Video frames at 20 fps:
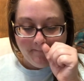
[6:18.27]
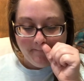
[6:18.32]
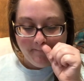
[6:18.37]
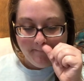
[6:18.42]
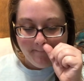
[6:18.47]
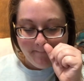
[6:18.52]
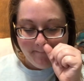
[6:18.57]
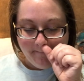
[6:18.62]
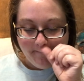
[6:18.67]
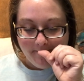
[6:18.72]

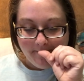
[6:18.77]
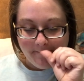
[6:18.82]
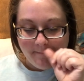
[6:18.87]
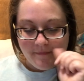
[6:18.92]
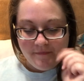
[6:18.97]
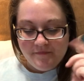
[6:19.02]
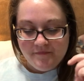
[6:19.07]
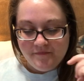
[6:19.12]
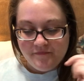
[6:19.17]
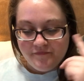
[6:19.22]

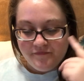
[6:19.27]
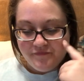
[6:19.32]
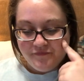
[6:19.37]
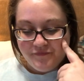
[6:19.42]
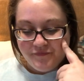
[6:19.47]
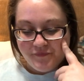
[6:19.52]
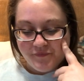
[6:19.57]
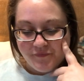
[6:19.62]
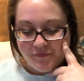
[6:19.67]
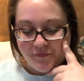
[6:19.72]

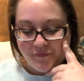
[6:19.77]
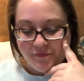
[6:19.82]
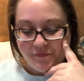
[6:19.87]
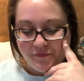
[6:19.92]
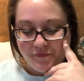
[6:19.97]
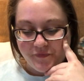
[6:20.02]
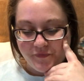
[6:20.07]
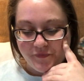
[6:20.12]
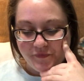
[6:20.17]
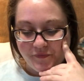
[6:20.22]

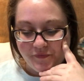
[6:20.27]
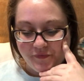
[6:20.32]
No one is speaking in this clip.